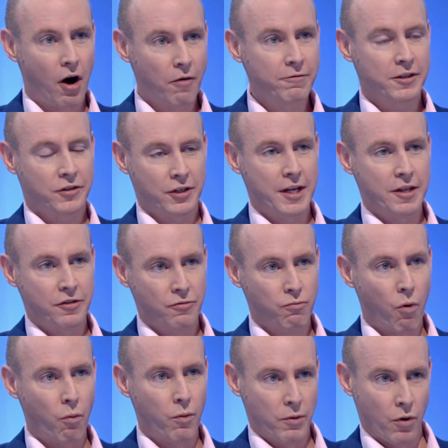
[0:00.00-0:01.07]
Obviously,
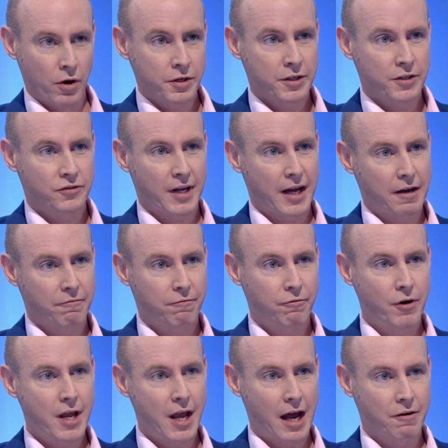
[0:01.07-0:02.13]
what we want is to have
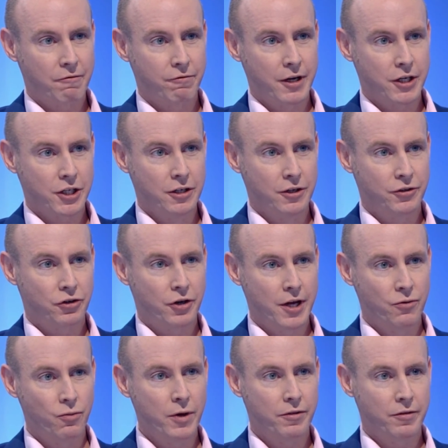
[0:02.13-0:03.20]
free and frictionless
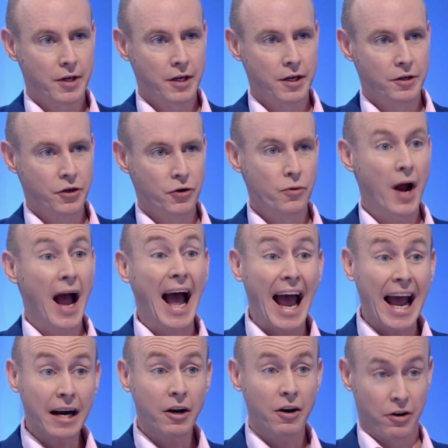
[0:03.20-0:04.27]
trade with the EU
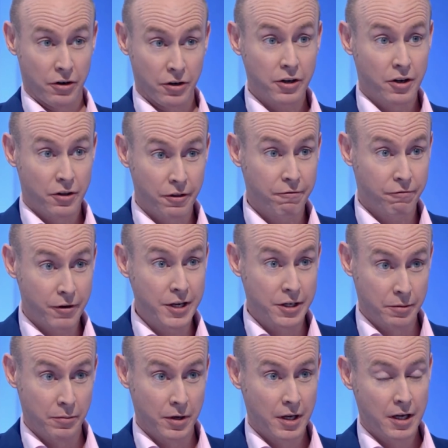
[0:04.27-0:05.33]
and the
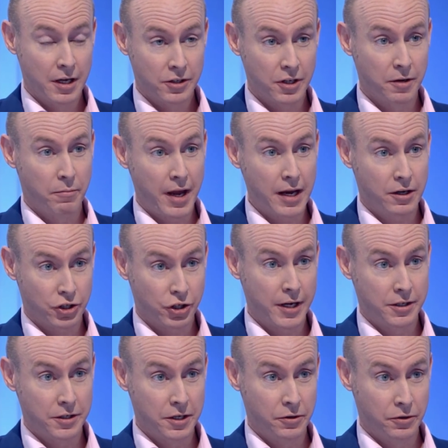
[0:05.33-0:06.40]
freedom to make
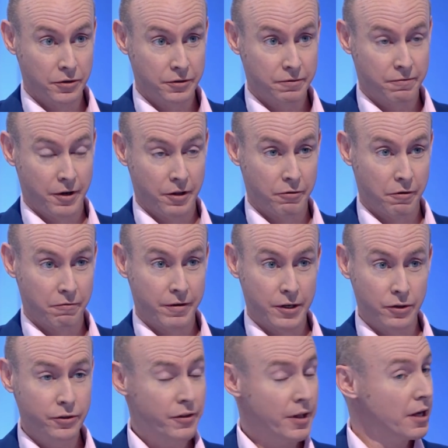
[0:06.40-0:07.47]
trade deals further
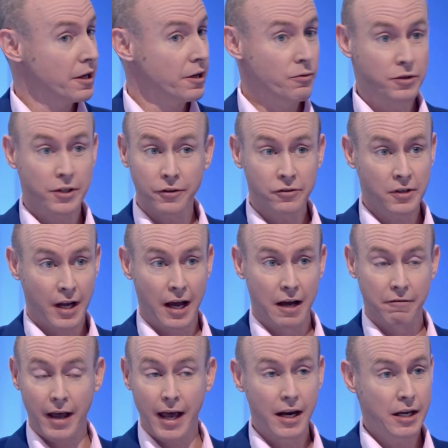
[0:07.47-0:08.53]
afield. The EU doesn't
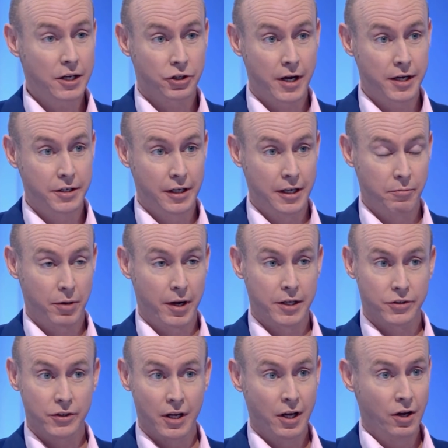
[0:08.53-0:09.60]
have any trade deal in
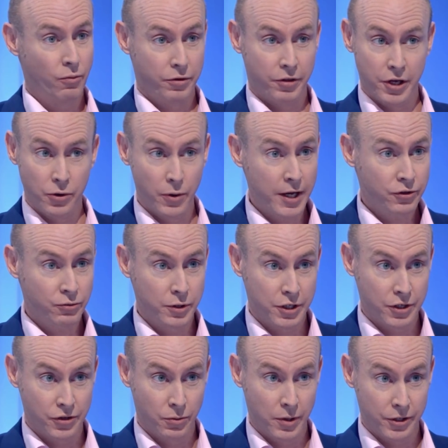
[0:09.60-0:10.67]
place with the US,
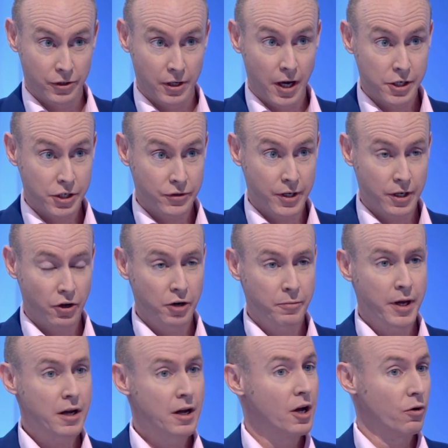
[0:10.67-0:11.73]
which is the world's largest
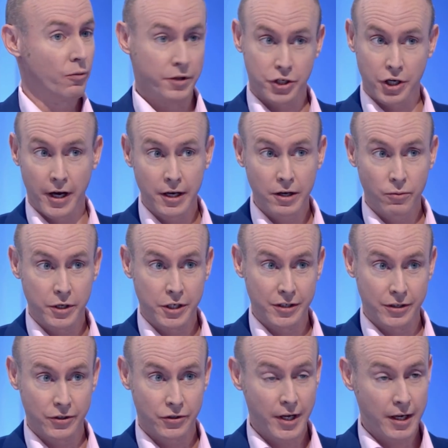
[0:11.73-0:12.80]
economy, with China, which
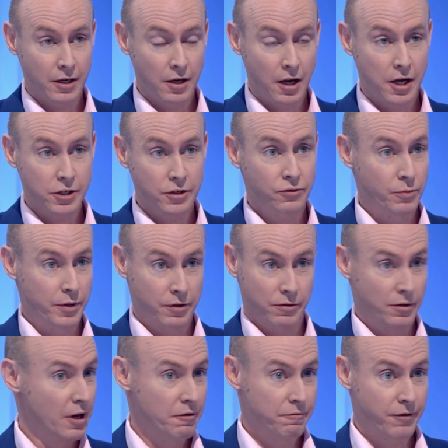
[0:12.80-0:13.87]
is its second largest,
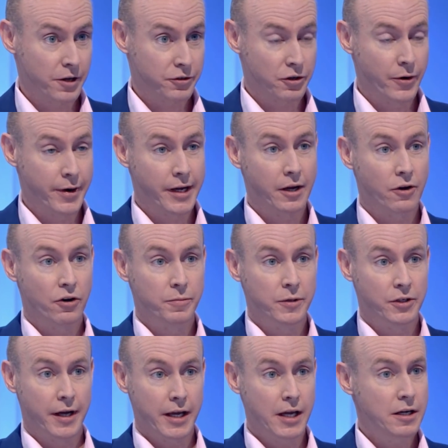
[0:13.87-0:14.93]
with fast-growing
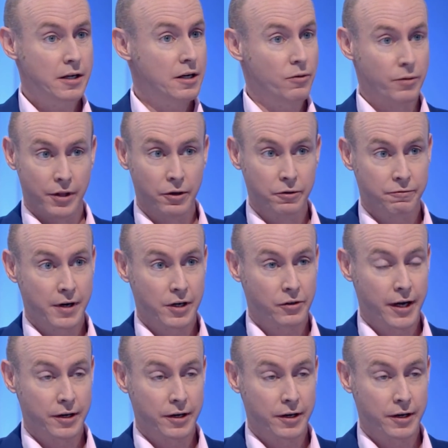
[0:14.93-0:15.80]
economies like India, with old friends